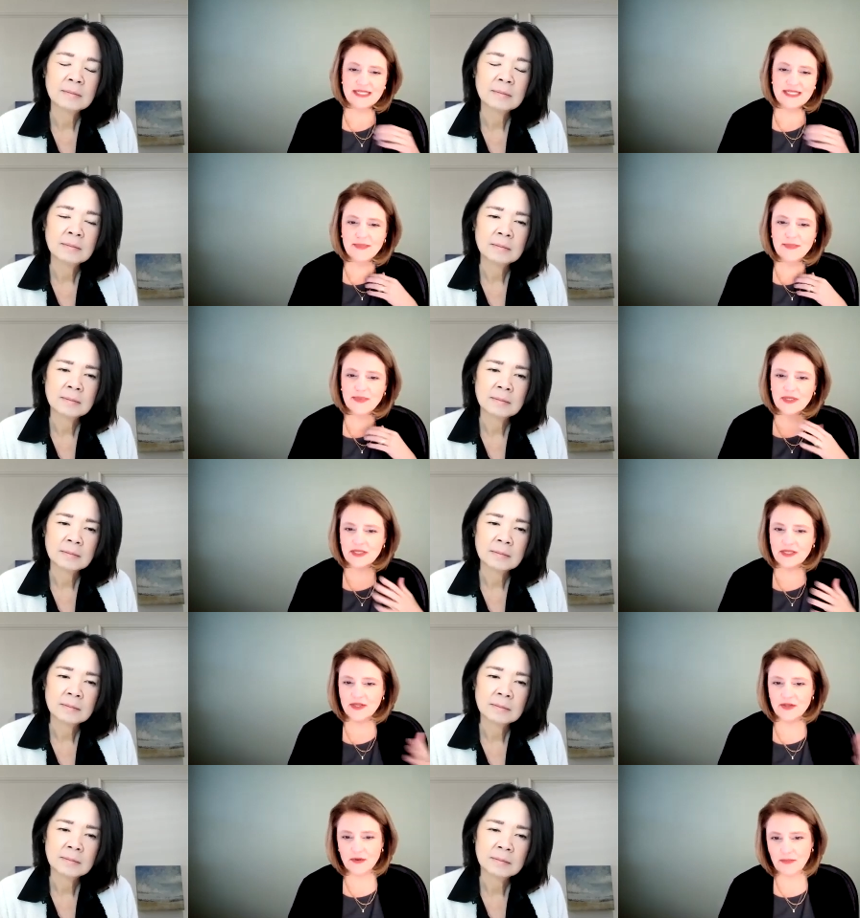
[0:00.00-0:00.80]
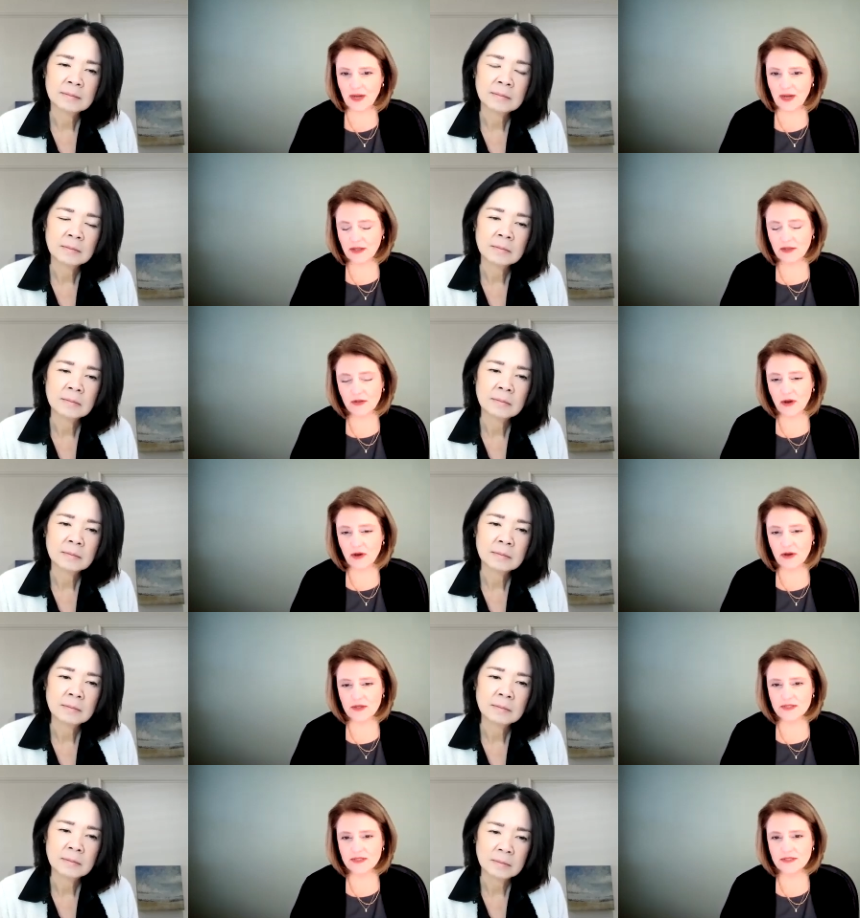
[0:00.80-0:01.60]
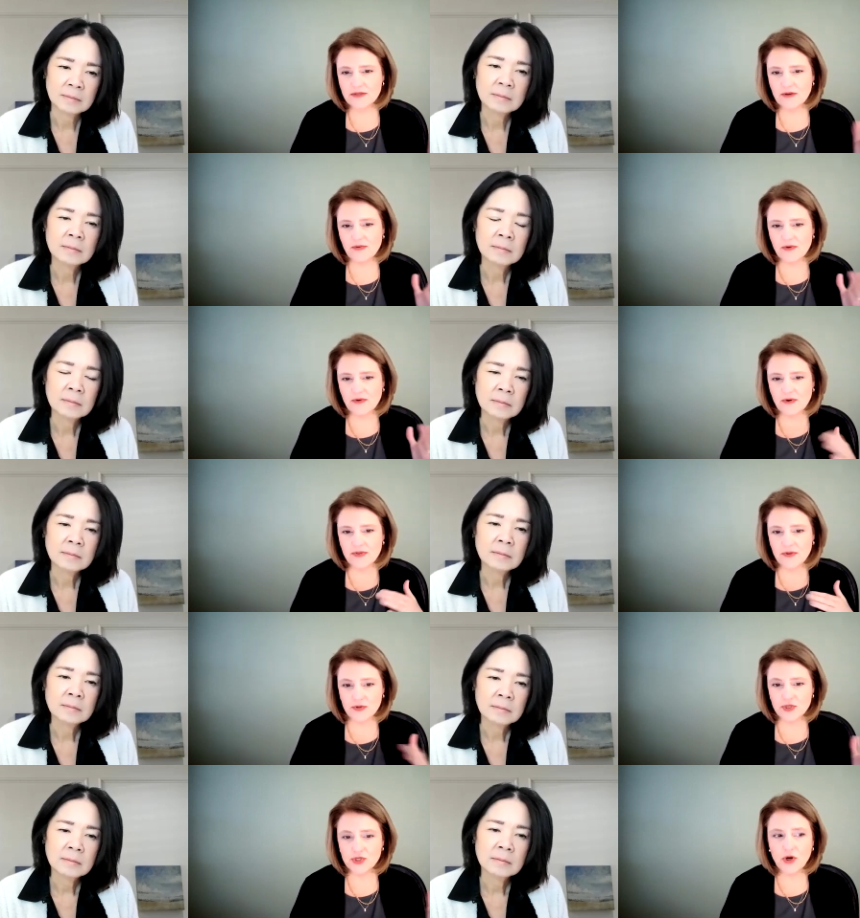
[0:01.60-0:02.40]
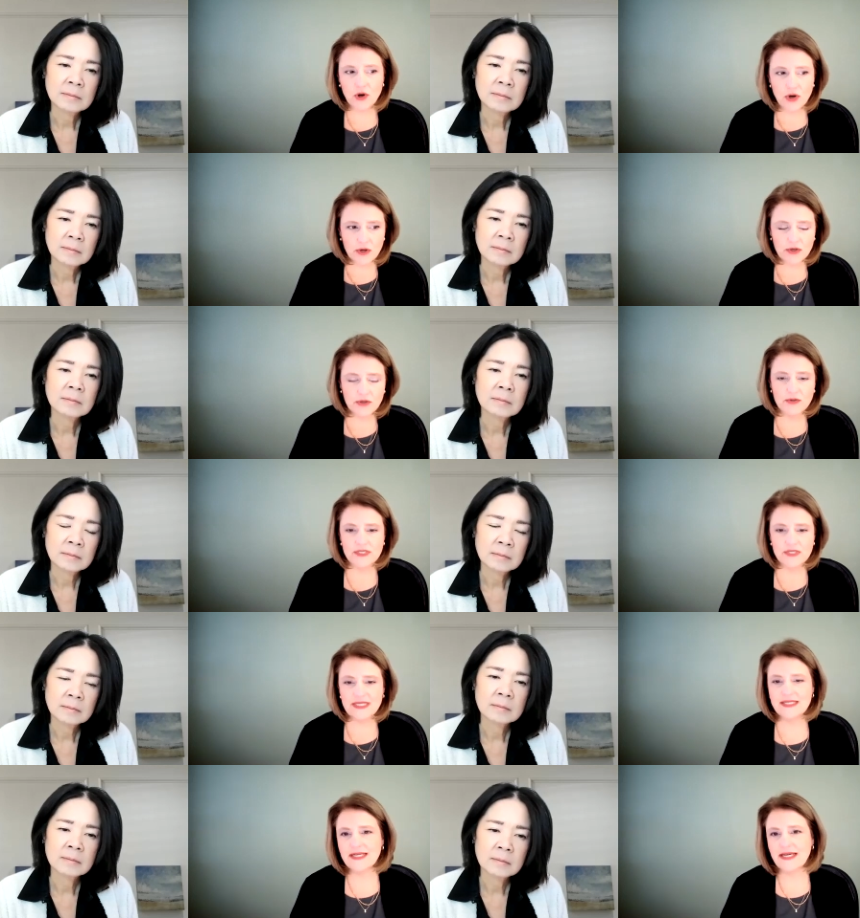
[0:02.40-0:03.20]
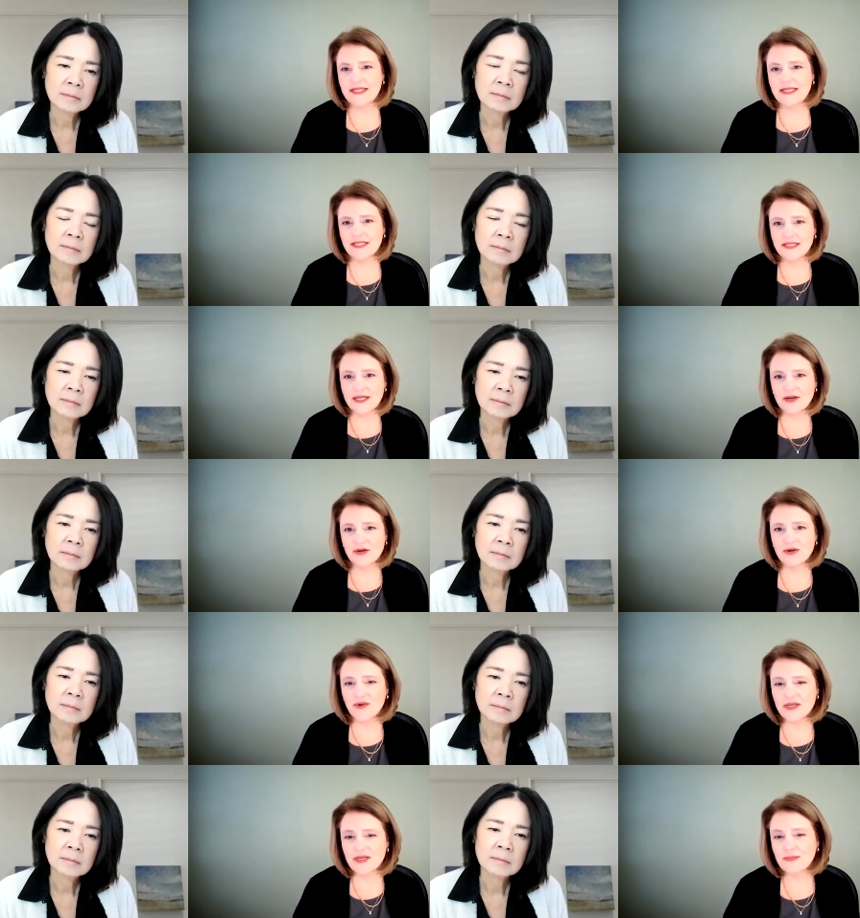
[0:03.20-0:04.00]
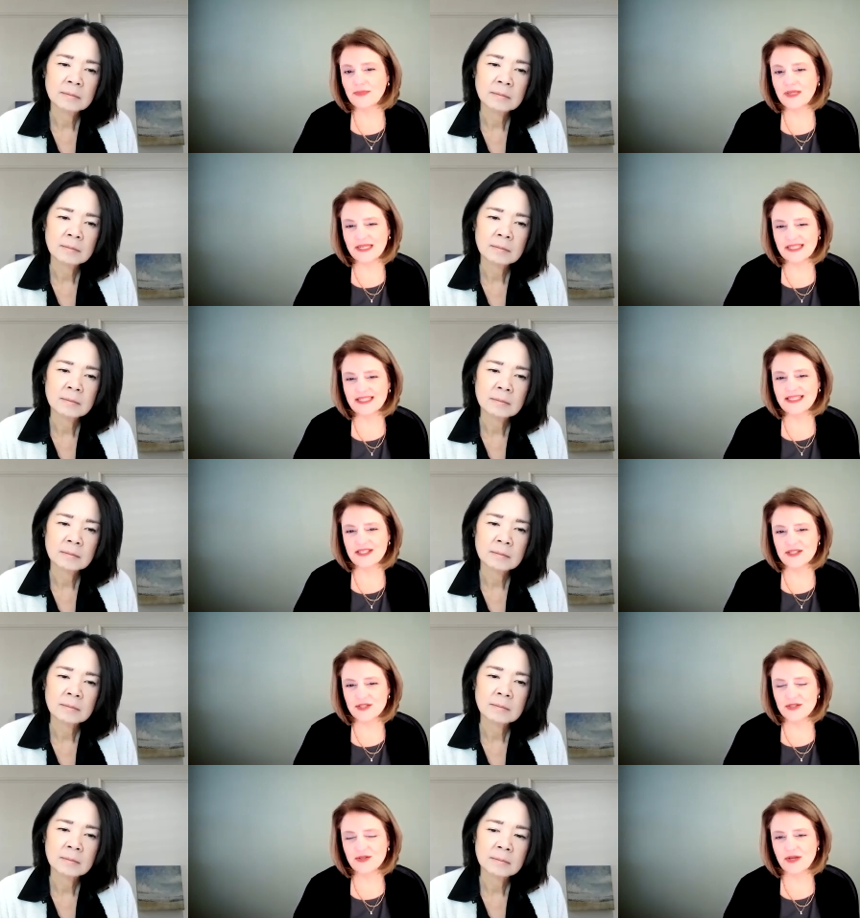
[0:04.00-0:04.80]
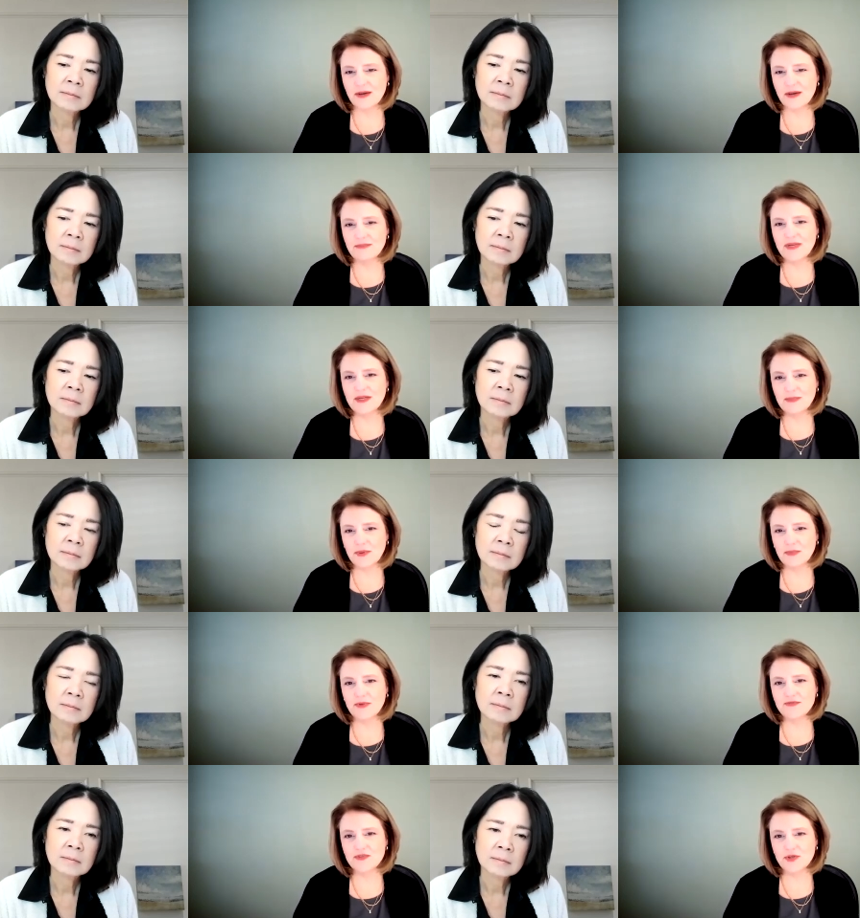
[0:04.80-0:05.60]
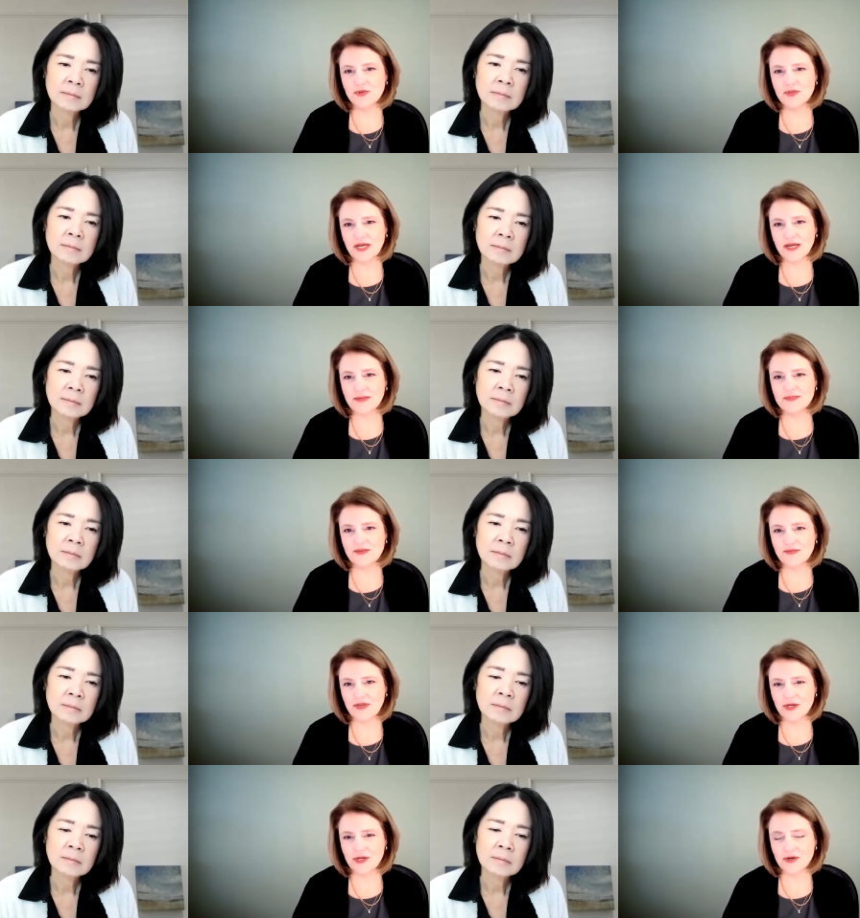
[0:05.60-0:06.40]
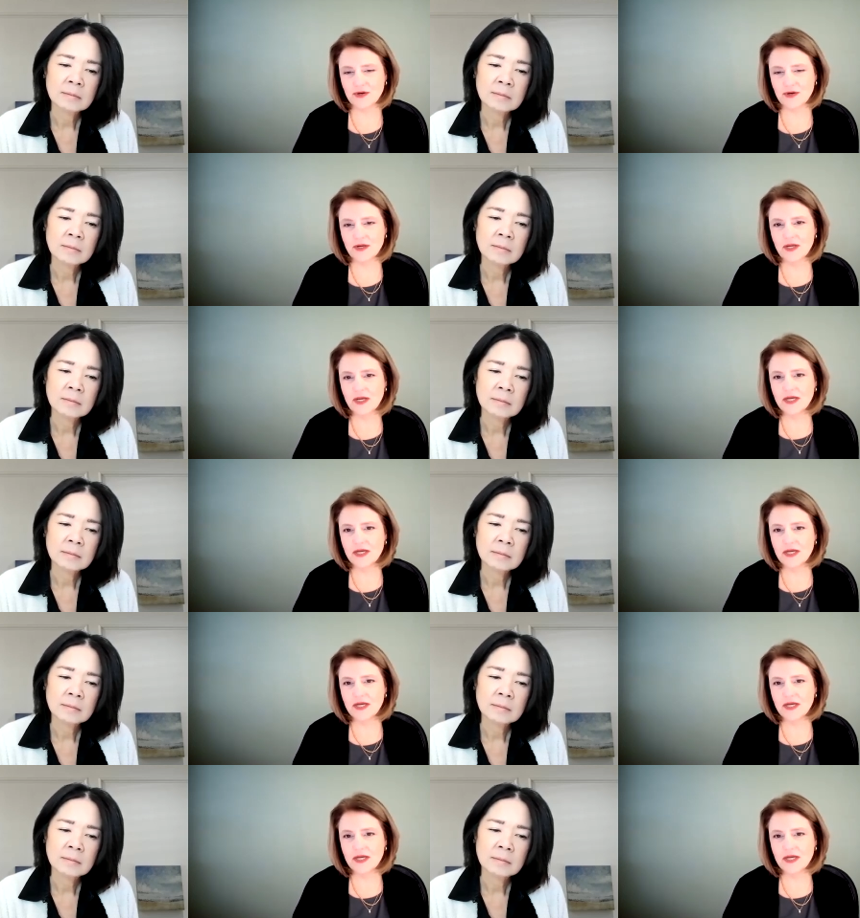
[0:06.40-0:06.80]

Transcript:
Speaker 1: typically their bylaws or their charters indicate that they are going to meet at least a minimum of two times a year.